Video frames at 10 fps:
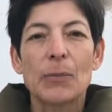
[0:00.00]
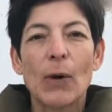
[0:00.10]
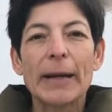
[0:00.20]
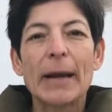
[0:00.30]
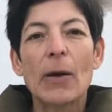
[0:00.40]

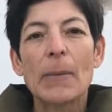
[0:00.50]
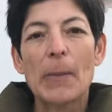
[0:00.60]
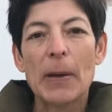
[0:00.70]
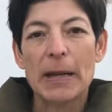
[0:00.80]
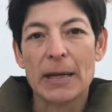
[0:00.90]
Right now I'm
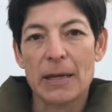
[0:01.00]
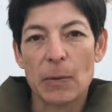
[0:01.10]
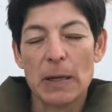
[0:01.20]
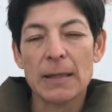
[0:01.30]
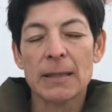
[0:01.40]
up at
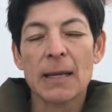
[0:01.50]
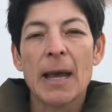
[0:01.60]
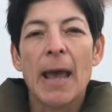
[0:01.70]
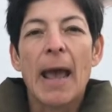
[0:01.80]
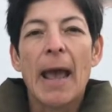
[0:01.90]
Higbee's,
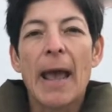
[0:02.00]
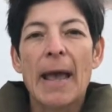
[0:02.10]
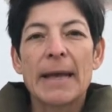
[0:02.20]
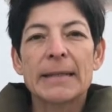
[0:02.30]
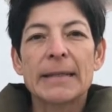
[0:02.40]

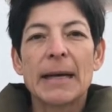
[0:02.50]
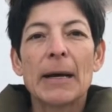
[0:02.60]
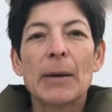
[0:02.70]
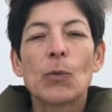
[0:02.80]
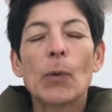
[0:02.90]
and
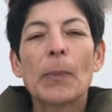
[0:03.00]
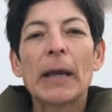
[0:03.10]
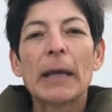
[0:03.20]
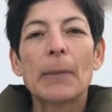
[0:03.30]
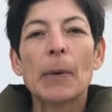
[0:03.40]
we're
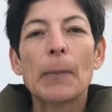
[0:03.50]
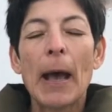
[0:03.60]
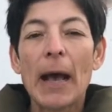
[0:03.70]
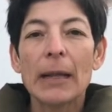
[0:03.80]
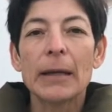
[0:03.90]
picking up a
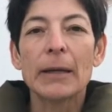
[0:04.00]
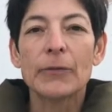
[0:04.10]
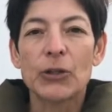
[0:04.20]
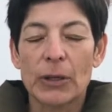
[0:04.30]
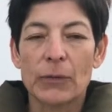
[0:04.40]
pallet
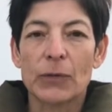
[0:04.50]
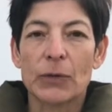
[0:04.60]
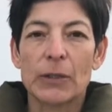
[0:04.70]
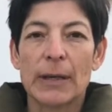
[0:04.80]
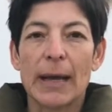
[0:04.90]
of chicken
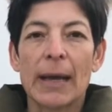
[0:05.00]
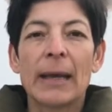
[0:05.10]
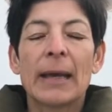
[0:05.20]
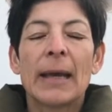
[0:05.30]
food today.